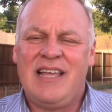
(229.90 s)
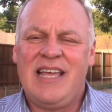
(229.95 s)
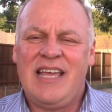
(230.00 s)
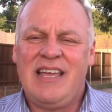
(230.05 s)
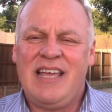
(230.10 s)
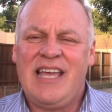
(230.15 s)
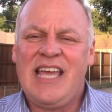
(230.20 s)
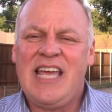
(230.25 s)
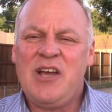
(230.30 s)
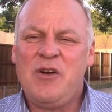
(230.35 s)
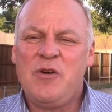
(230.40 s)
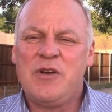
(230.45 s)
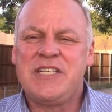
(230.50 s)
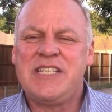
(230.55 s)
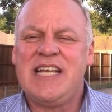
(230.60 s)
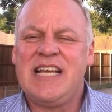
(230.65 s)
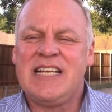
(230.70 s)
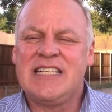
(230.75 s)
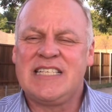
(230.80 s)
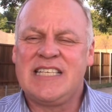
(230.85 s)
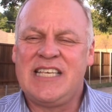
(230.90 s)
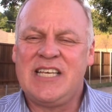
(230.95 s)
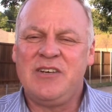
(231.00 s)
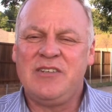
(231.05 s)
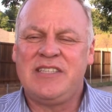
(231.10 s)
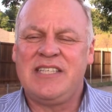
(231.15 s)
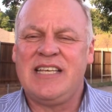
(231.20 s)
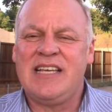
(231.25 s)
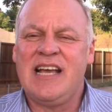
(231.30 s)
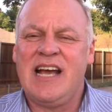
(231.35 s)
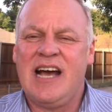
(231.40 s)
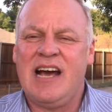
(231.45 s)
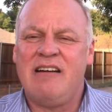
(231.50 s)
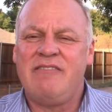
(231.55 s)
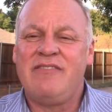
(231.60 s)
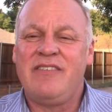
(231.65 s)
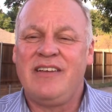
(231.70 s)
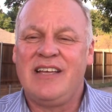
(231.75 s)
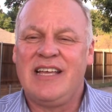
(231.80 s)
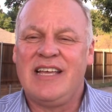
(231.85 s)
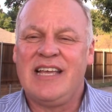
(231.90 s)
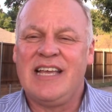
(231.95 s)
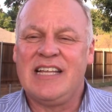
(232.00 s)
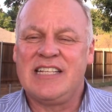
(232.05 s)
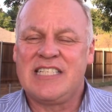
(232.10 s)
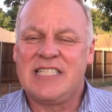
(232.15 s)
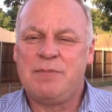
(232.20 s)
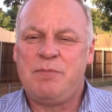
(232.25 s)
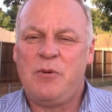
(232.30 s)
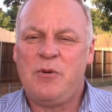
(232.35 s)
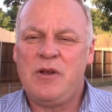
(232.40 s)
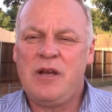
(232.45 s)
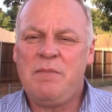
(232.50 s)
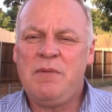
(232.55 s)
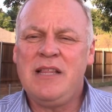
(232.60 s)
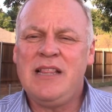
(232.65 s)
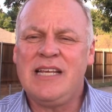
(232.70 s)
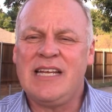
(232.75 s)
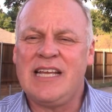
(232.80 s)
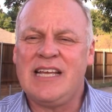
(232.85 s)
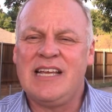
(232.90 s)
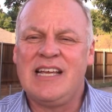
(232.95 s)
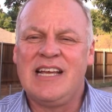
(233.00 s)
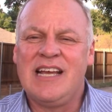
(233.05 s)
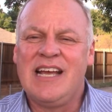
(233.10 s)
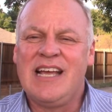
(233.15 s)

he or she is guilty of insupportability.